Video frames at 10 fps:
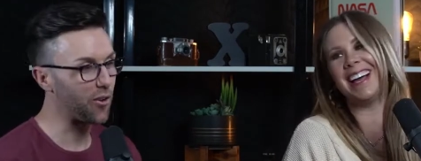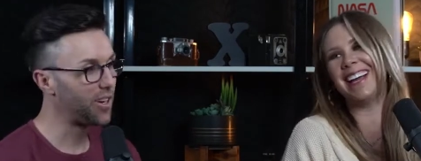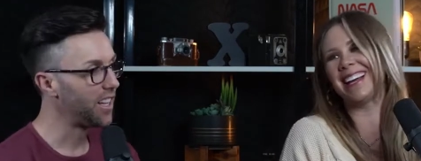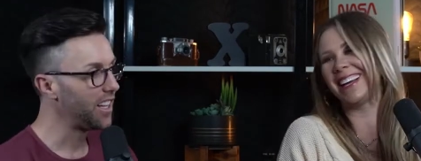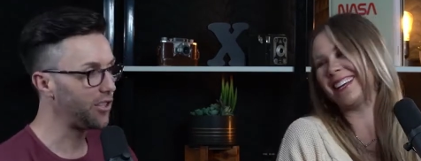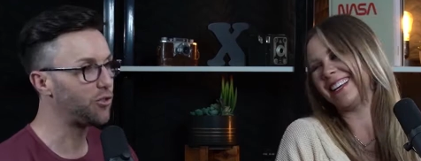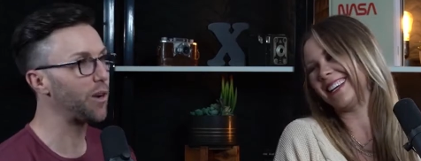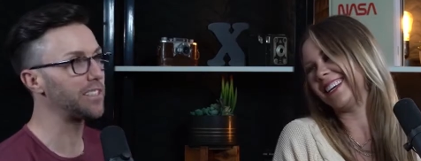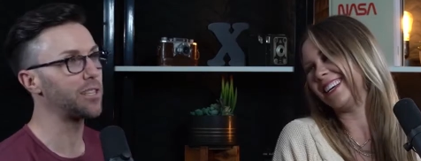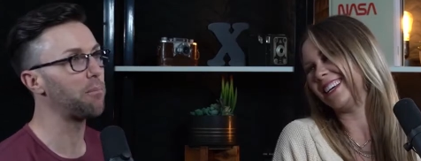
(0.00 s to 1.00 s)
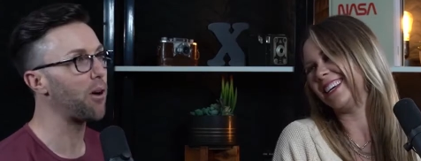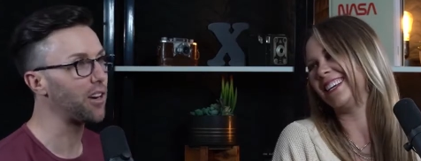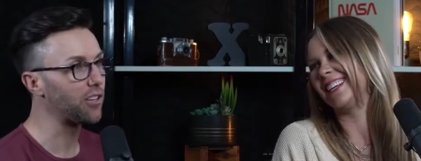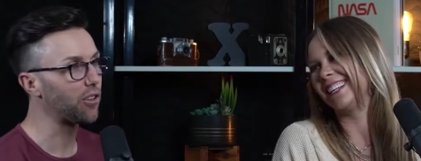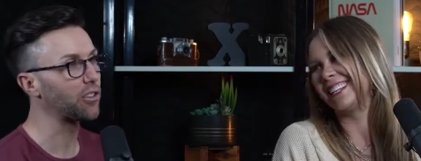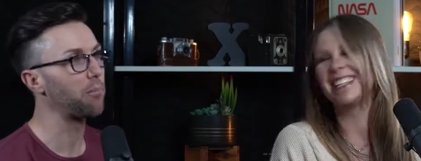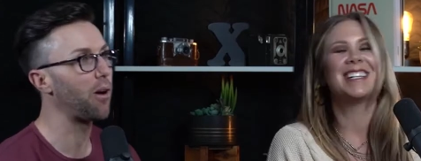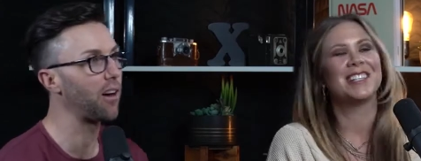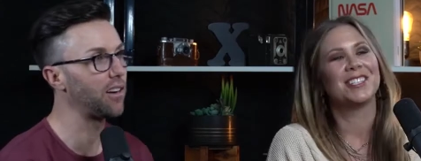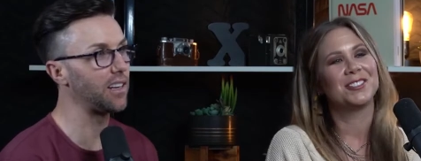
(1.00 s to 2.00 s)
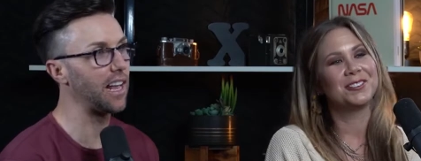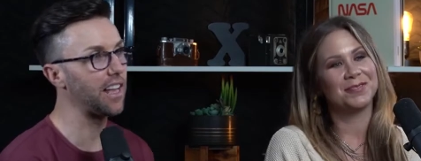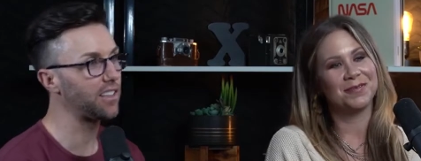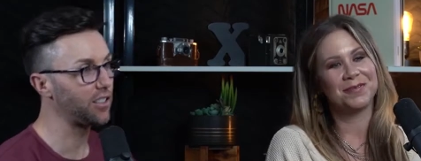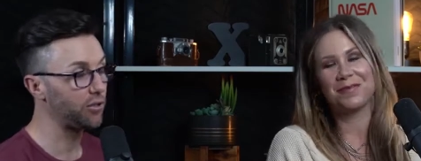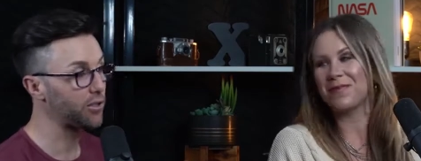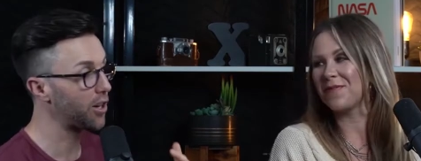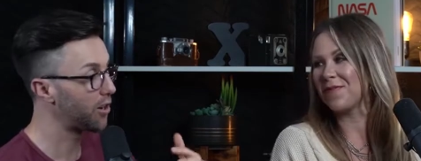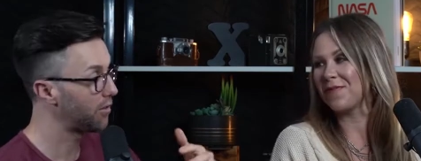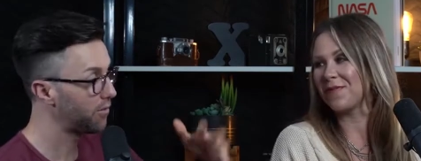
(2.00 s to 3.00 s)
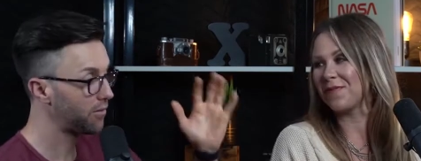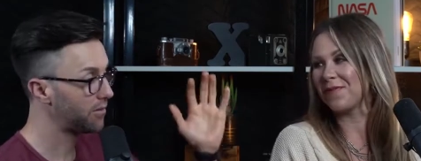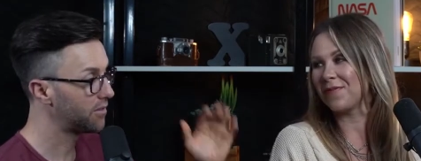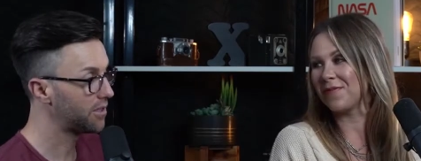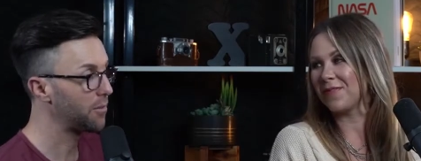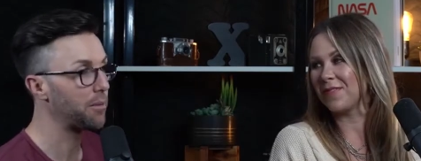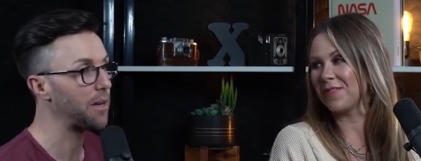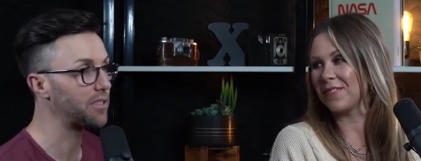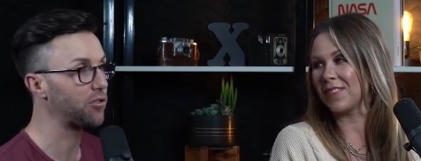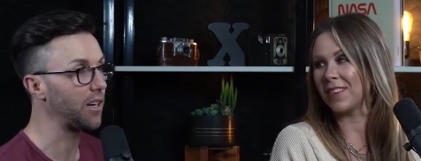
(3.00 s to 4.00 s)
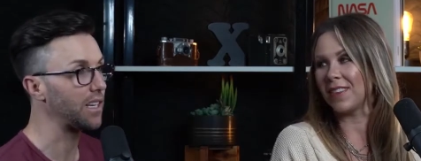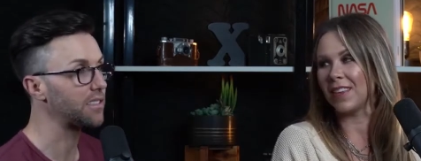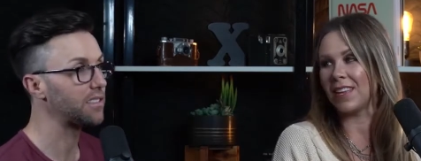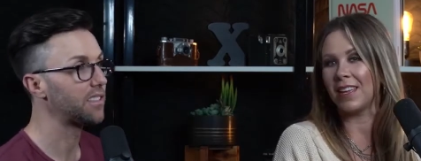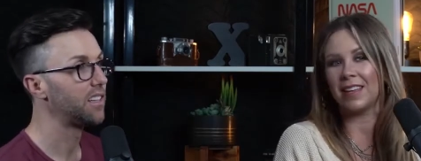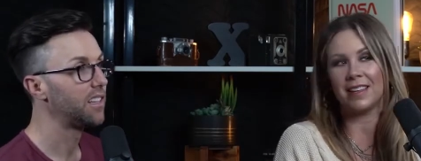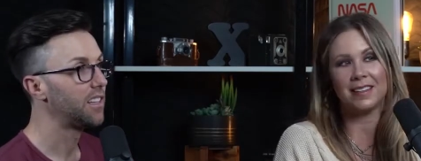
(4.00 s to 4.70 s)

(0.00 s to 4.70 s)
Speaker 1: So you dress the part, you look the part, and you serve some of the best drinks.